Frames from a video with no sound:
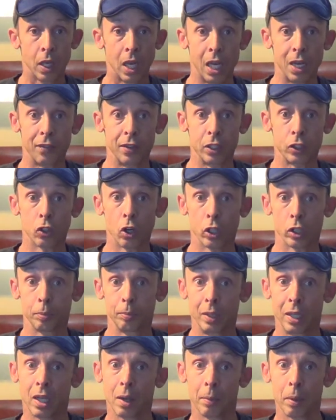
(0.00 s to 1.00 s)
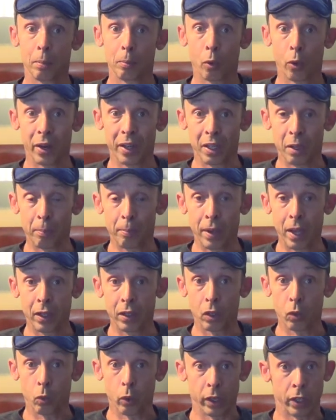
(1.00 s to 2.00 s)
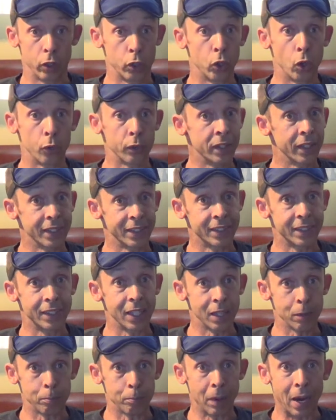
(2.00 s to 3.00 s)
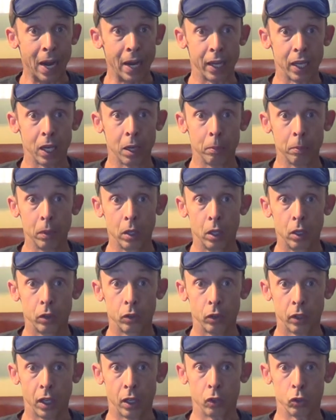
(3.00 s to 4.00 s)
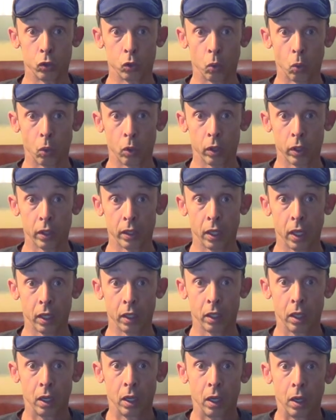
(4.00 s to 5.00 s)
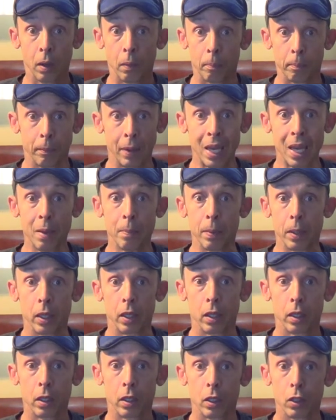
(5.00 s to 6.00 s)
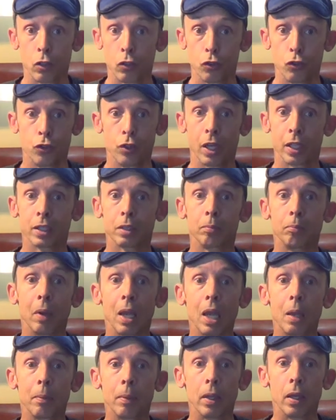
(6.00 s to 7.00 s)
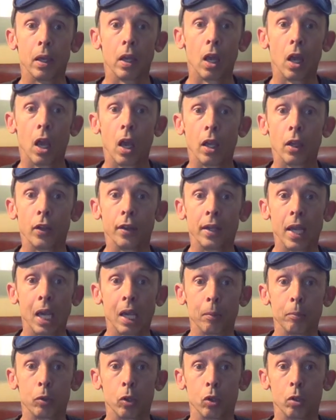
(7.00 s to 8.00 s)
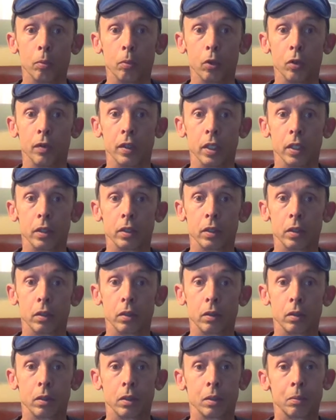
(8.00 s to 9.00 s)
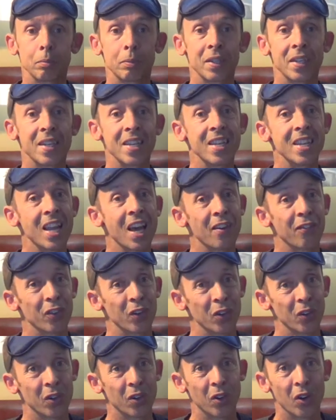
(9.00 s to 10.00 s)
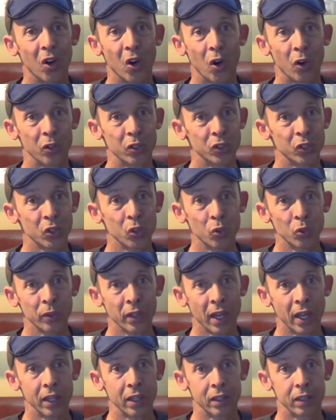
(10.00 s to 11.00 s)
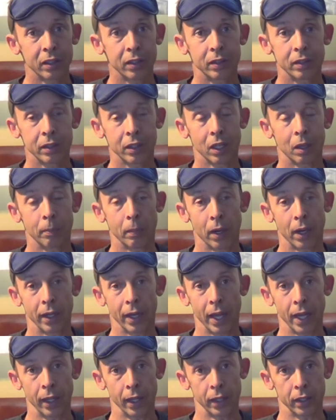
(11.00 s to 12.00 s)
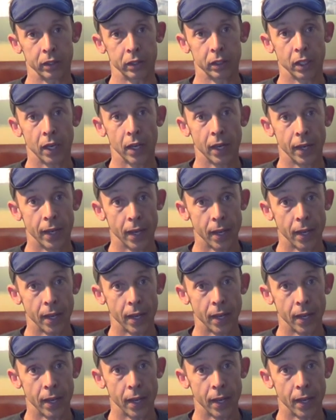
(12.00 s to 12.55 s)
And if he starts becoming more independent, where you don't need to sit by him to get his work done, maybe, just maybe, you take him to the movies. But never on a school night. Come on, Alex.